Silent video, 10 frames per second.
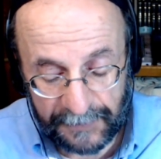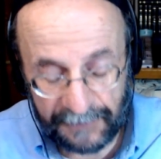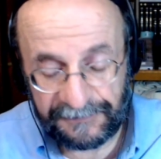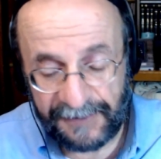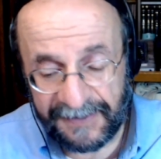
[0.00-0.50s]

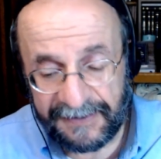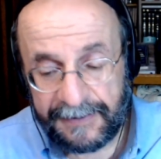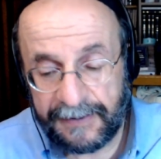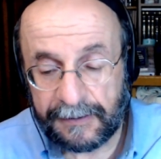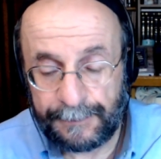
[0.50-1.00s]
A second
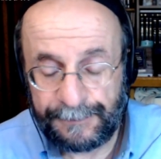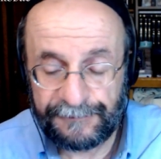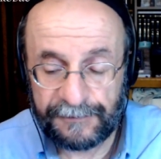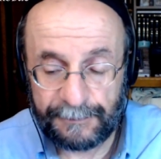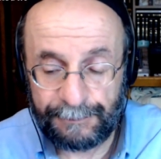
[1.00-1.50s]
hiccup
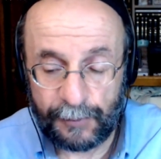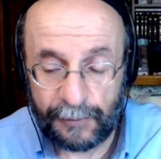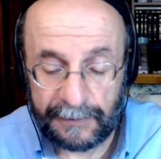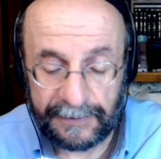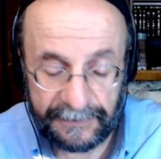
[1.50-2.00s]
for
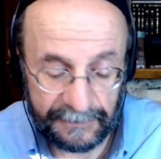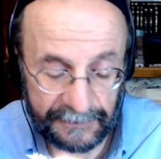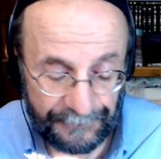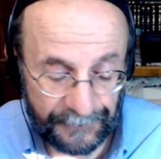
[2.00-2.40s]
Paul here